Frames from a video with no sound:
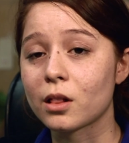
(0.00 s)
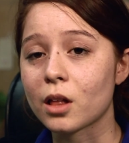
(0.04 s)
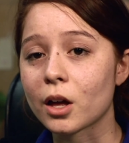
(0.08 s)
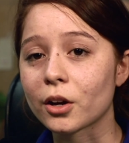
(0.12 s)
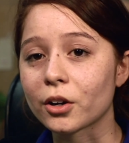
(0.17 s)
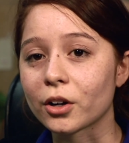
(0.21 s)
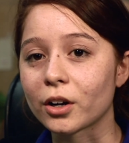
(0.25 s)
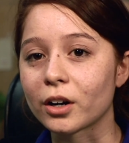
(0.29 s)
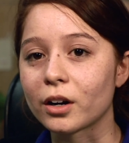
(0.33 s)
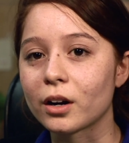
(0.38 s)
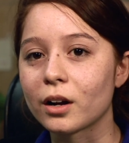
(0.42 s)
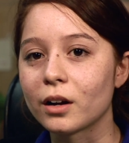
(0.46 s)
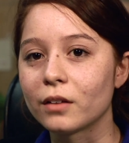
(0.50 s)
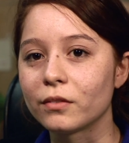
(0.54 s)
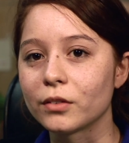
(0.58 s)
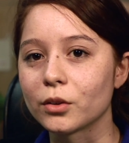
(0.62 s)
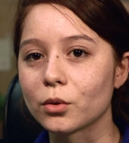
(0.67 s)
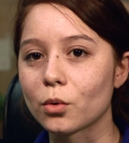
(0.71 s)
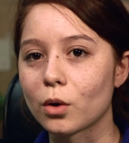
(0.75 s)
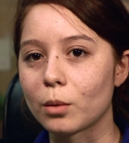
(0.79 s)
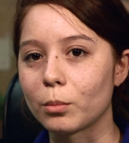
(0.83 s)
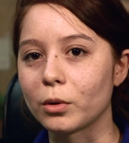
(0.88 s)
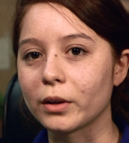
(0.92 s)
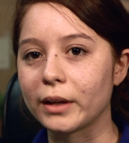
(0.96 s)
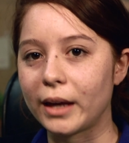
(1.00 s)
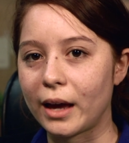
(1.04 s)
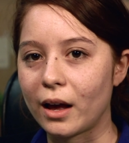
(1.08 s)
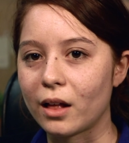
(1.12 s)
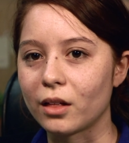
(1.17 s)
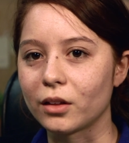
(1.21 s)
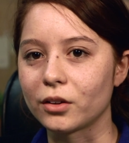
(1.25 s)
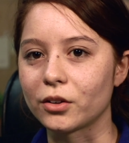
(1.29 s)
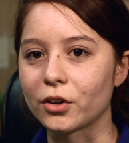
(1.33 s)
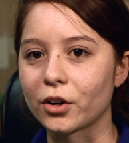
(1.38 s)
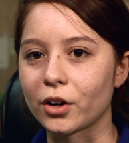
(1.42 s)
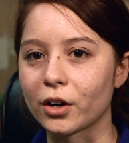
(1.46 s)
clutter of a normal
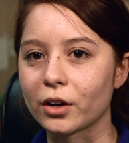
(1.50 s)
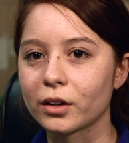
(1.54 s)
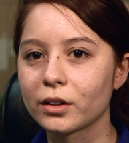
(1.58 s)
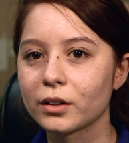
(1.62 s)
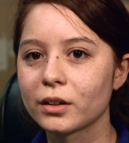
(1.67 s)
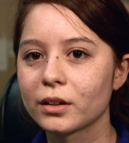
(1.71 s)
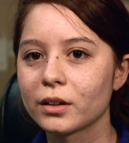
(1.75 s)
calendar